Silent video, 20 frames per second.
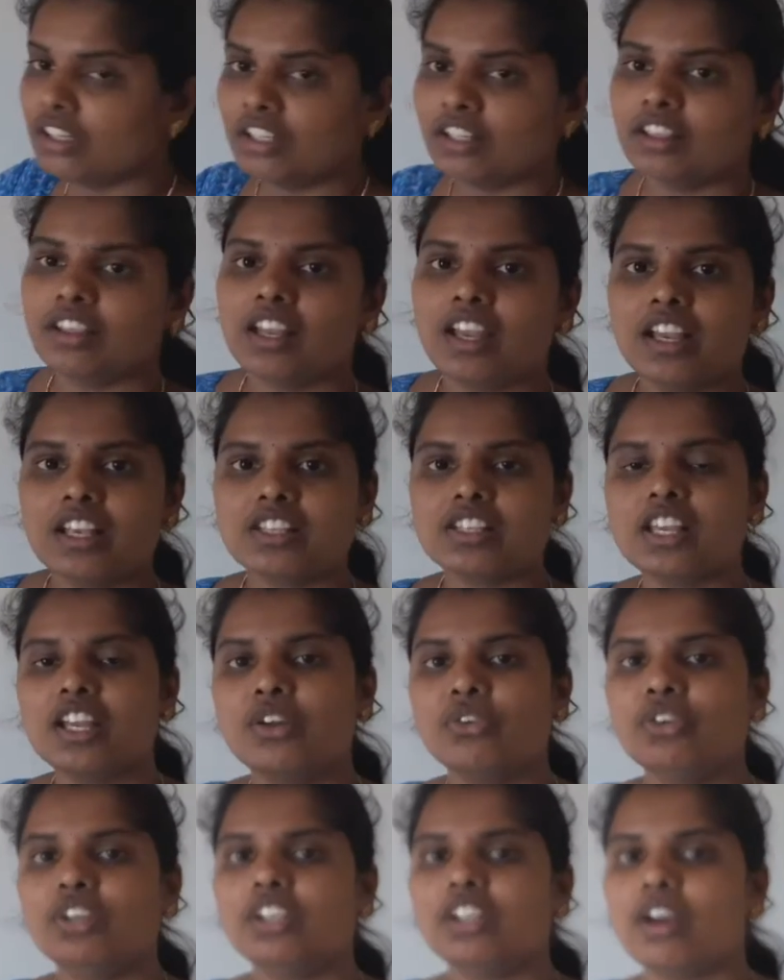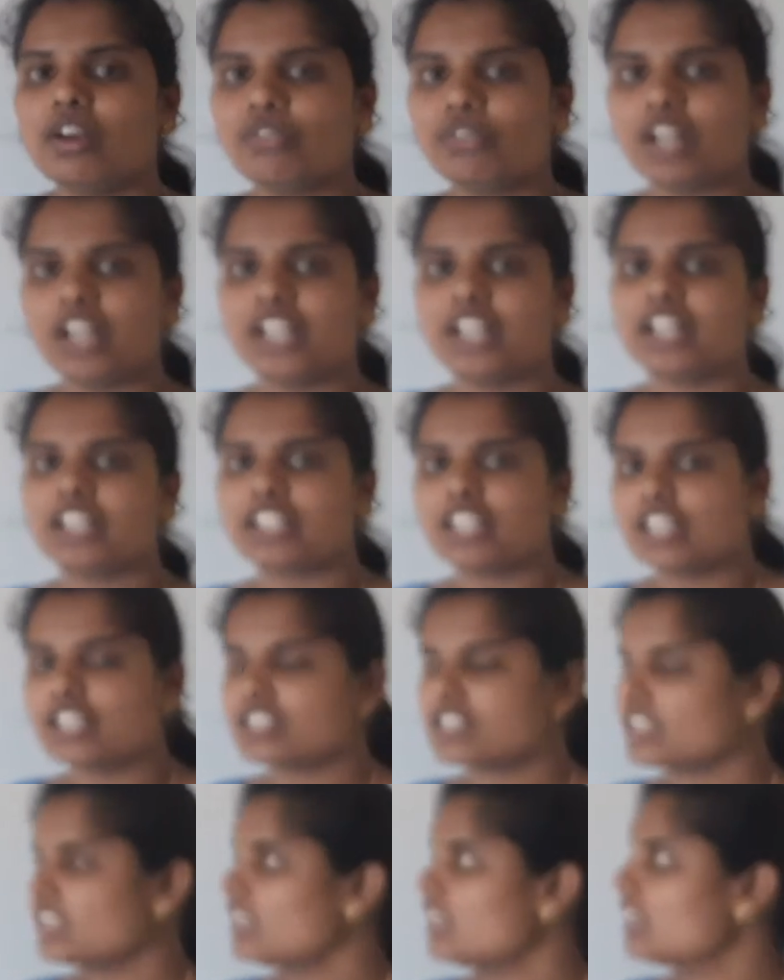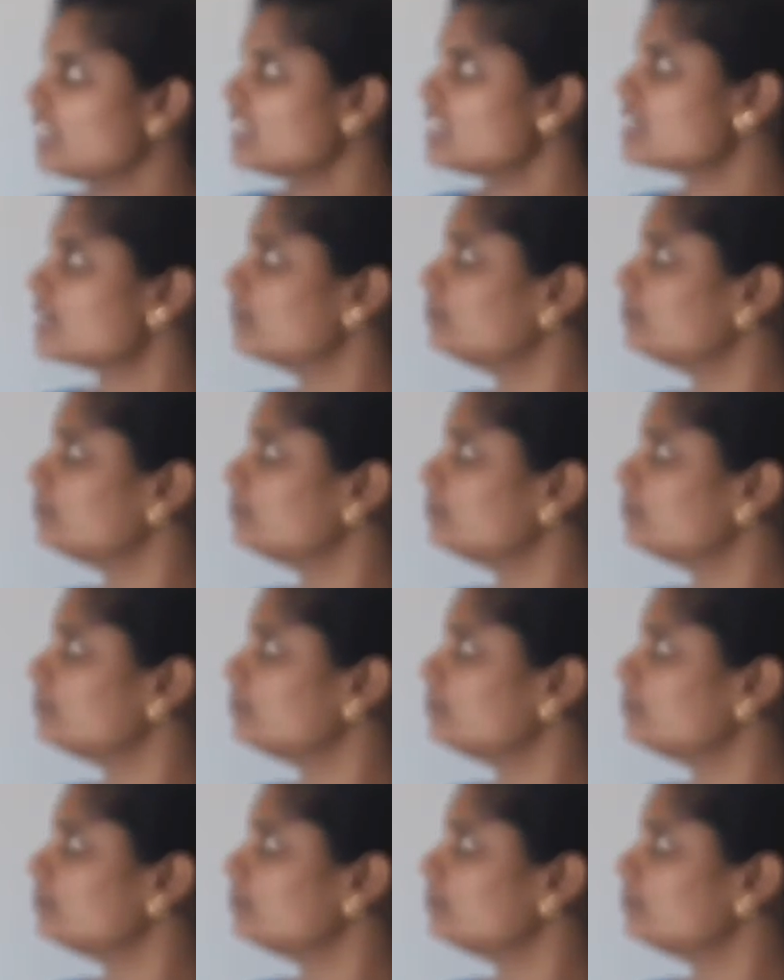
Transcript: The SI unit of conductance is